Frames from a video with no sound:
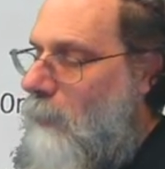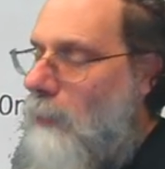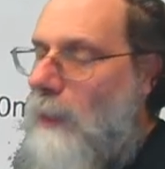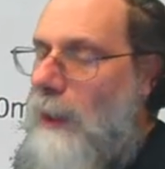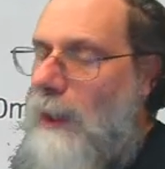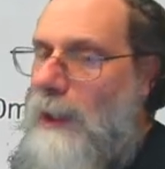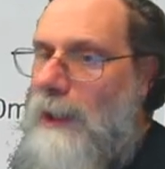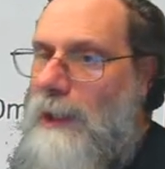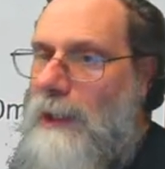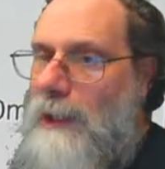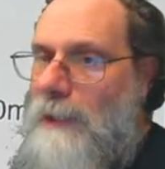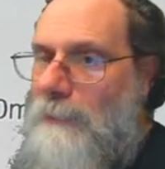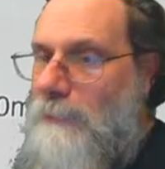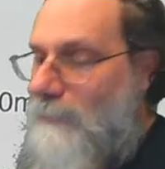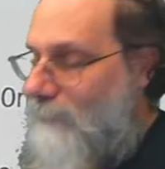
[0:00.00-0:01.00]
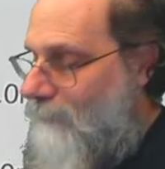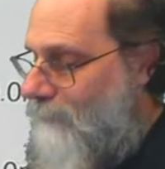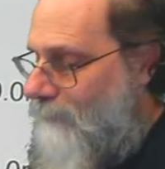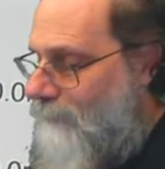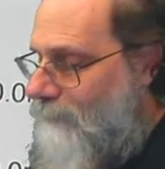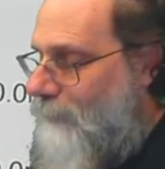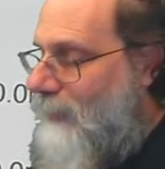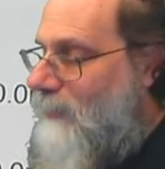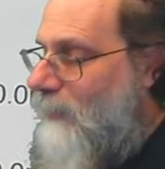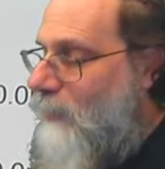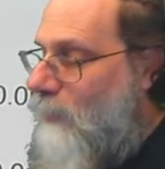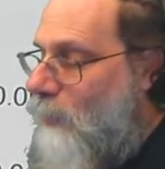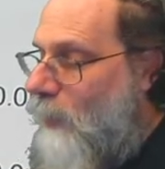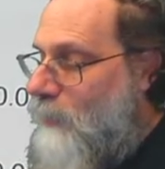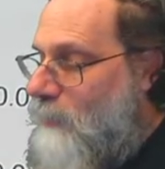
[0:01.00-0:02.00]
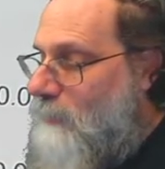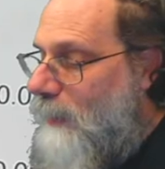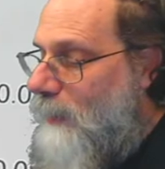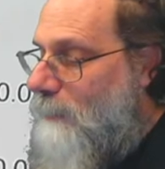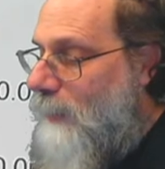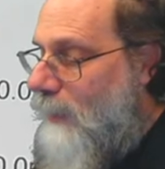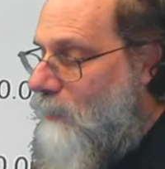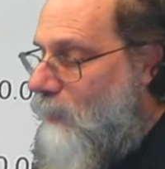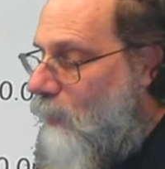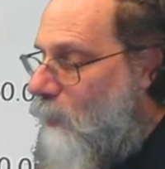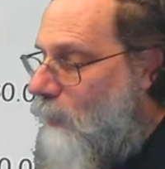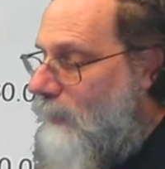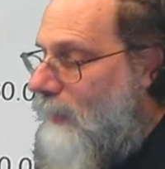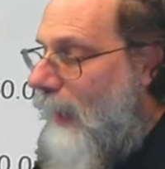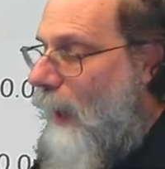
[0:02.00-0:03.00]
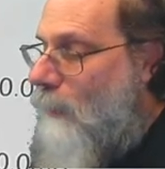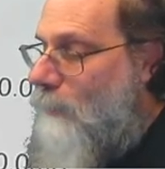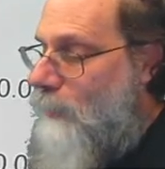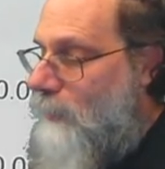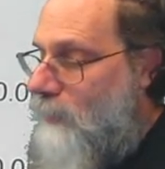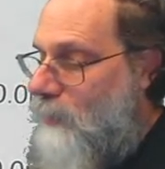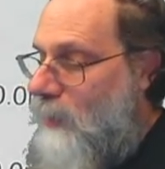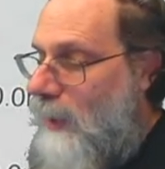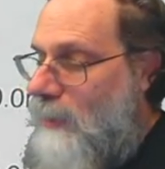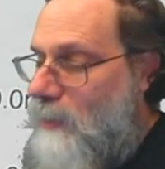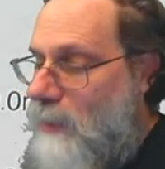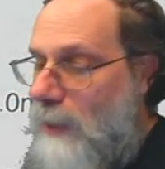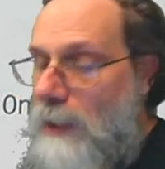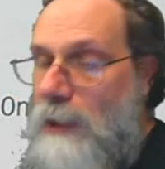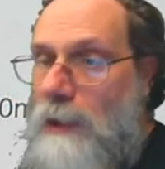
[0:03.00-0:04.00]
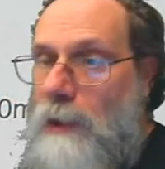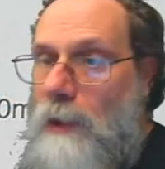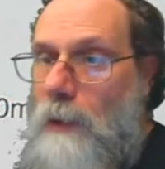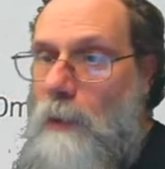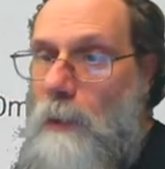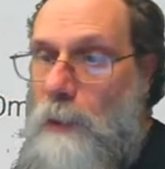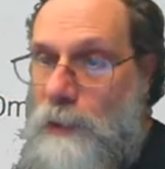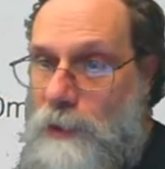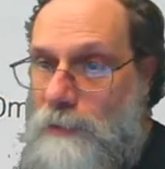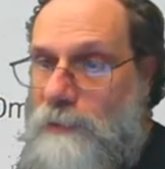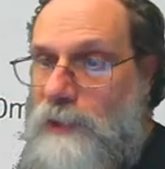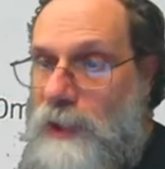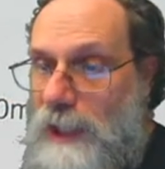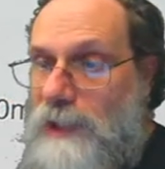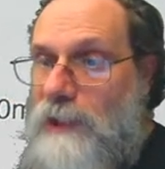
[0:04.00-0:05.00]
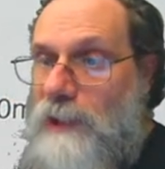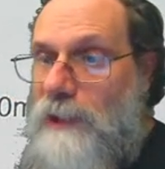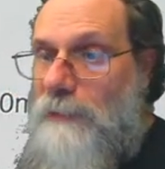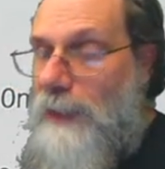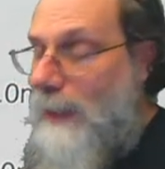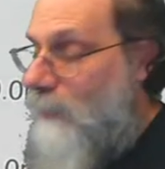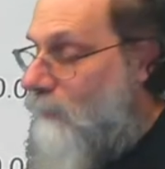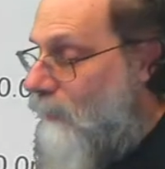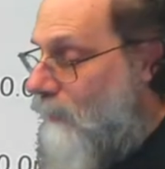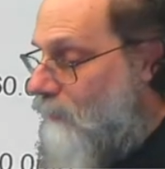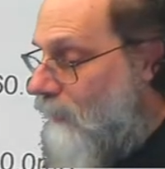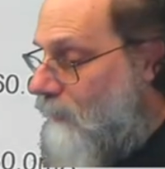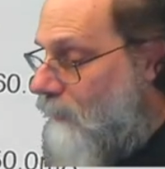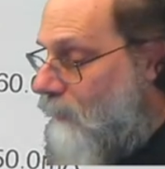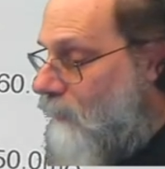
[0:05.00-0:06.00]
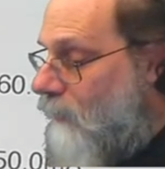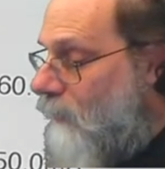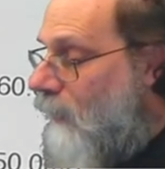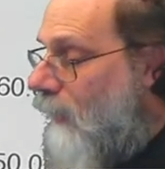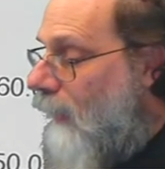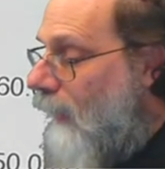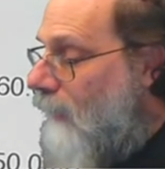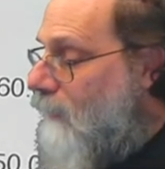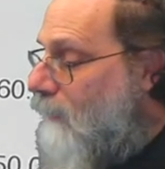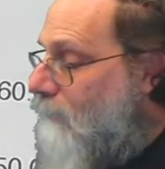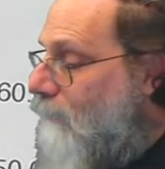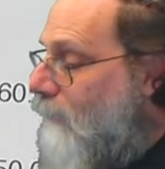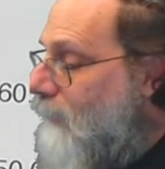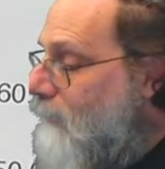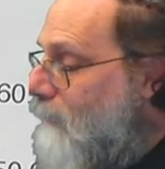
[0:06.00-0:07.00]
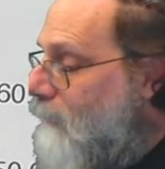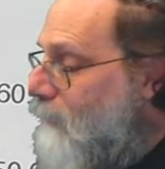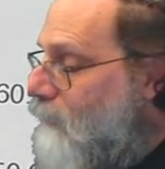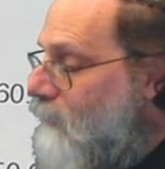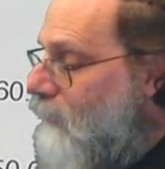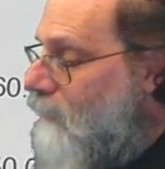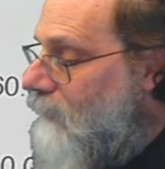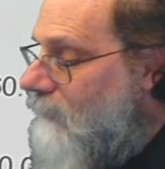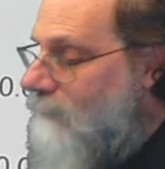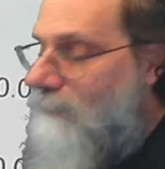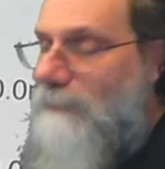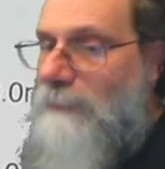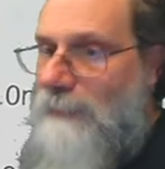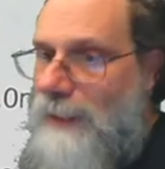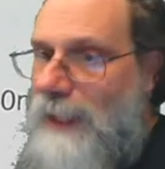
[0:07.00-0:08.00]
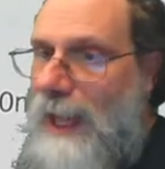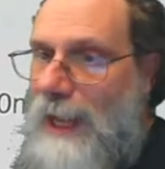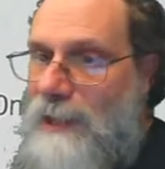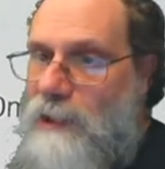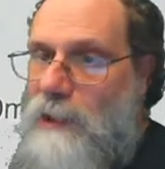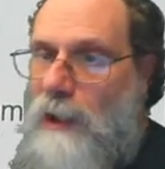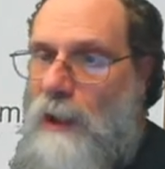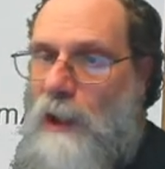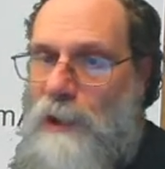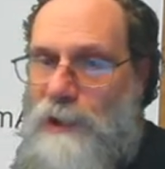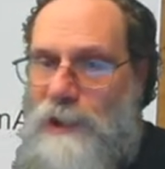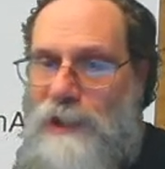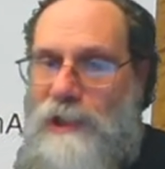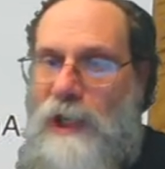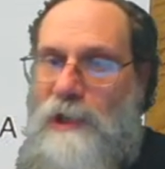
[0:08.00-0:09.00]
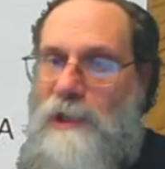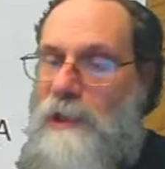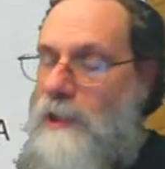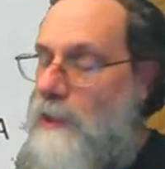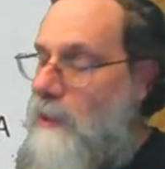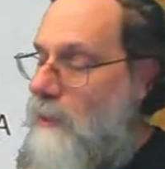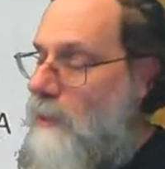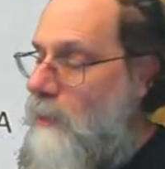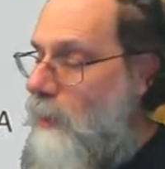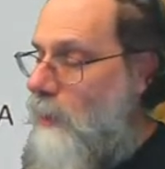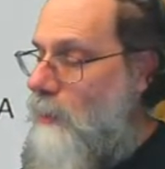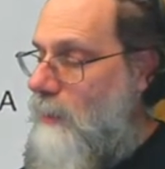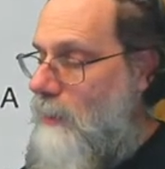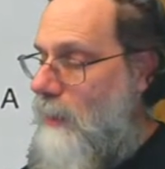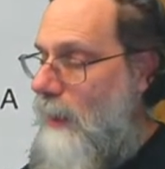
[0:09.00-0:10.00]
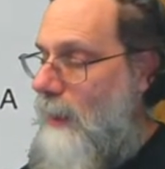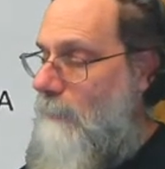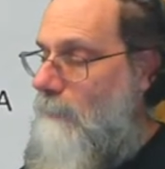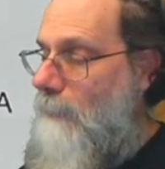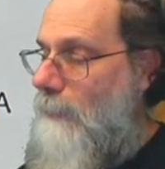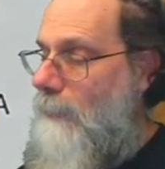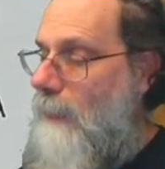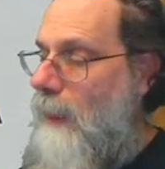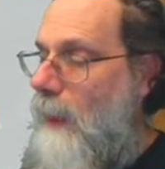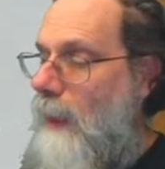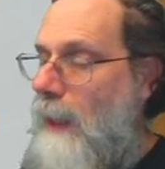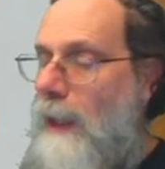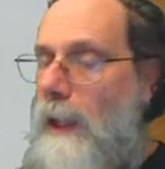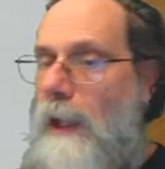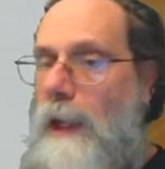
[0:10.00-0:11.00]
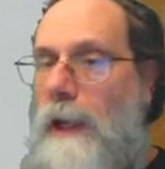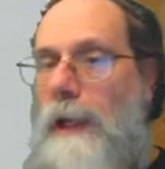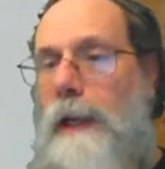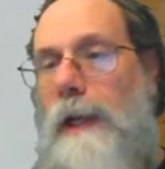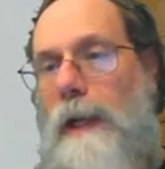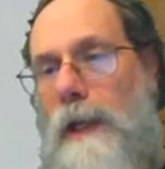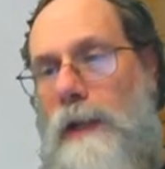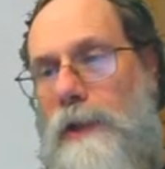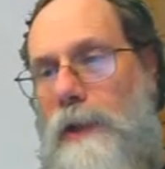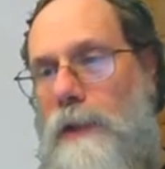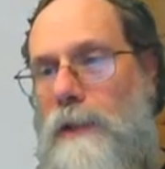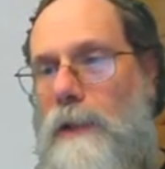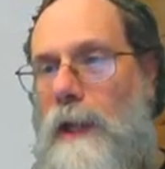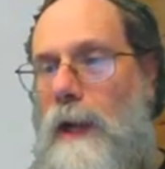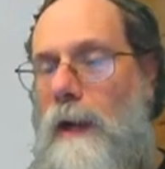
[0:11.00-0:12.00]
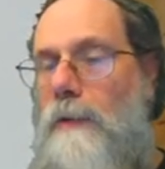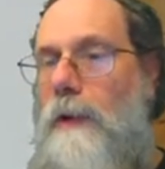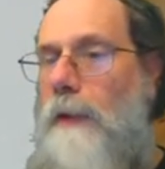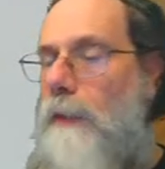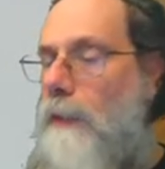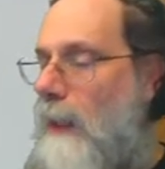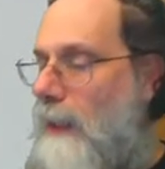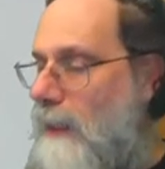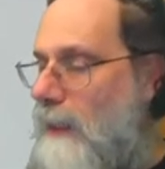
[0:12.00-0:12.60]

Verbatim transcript: uh, basically across the Miller plateau when the output is changing. We're changing the value on the transistor. And then finally there's this last RC charging time. It turns out that